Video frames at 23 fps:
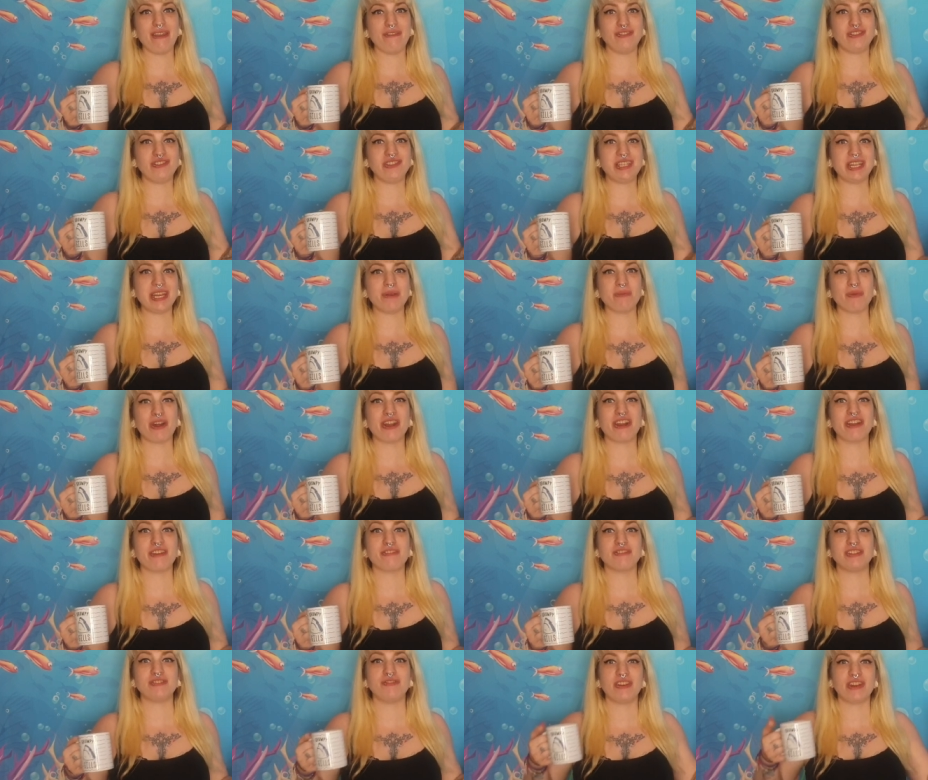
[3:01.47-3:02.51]
If you did, why
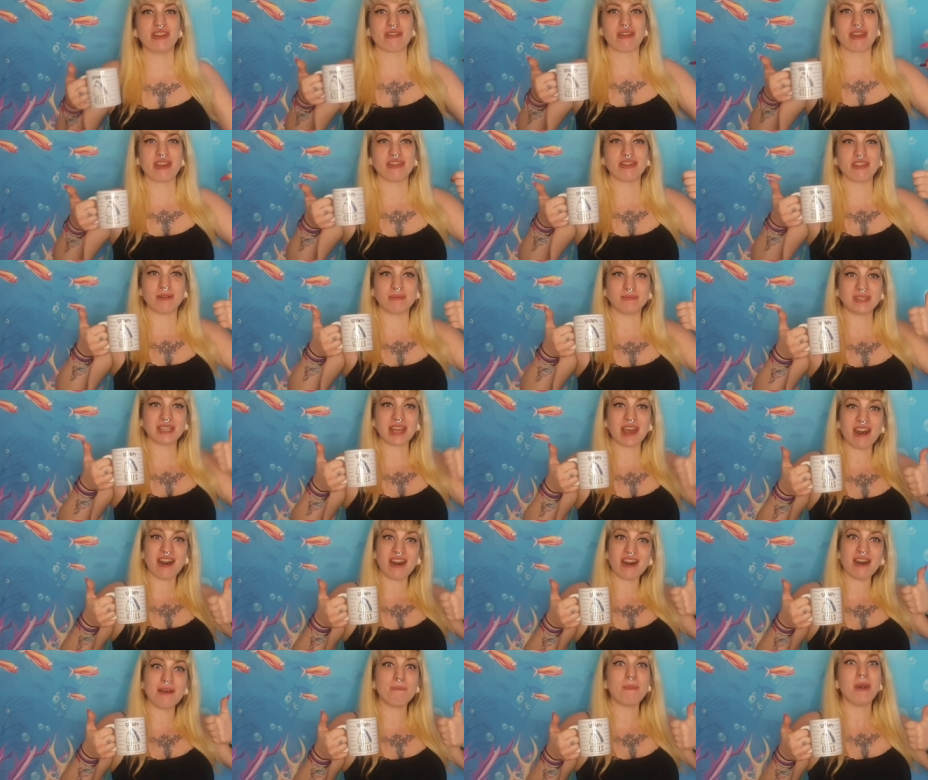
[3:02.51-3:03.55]
not give this video a thumbs
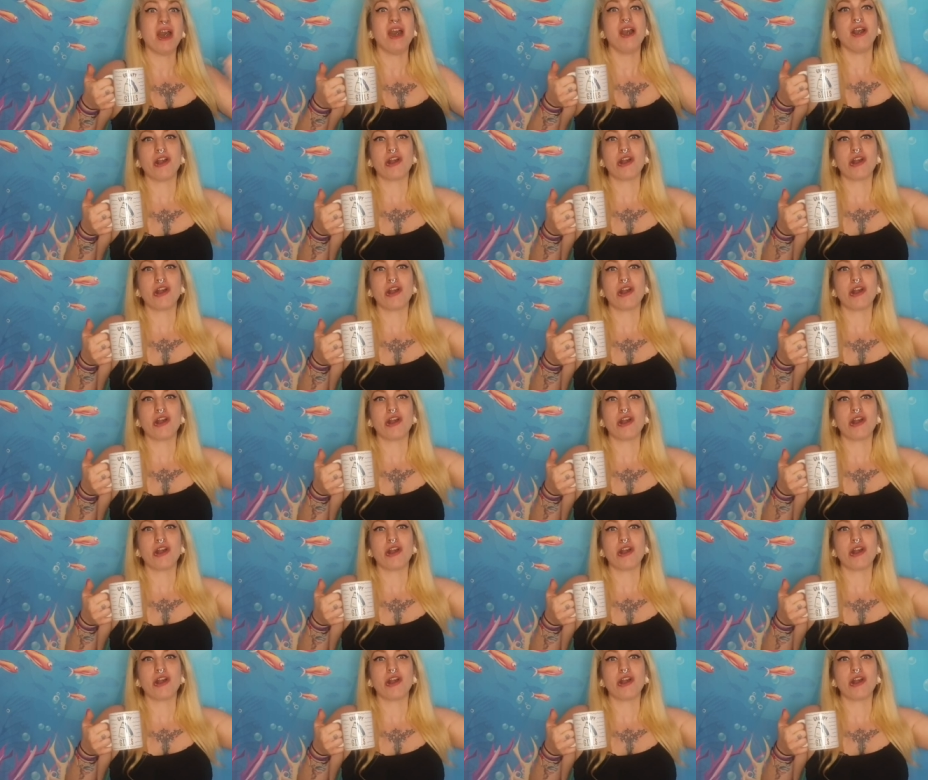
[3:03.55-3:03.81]
up?